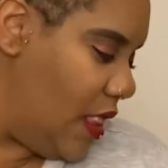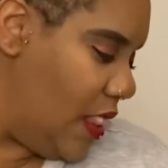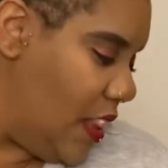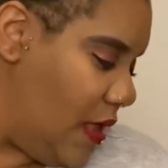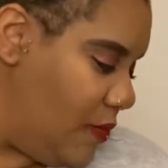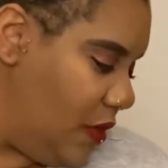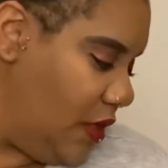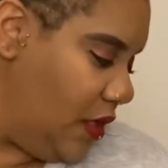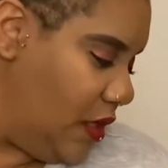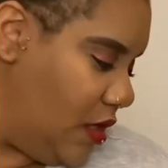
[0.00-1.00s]
Let
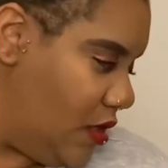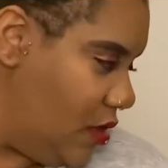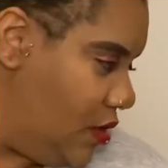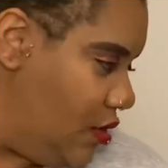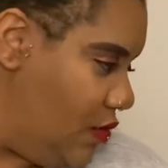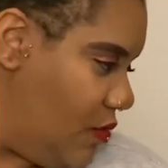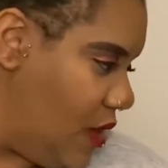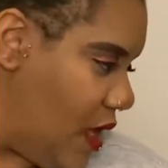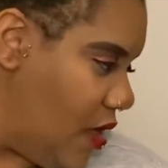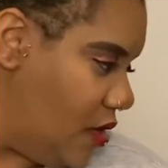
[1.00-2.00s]
me do
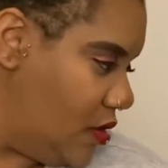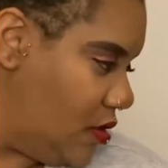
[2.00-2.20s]
that.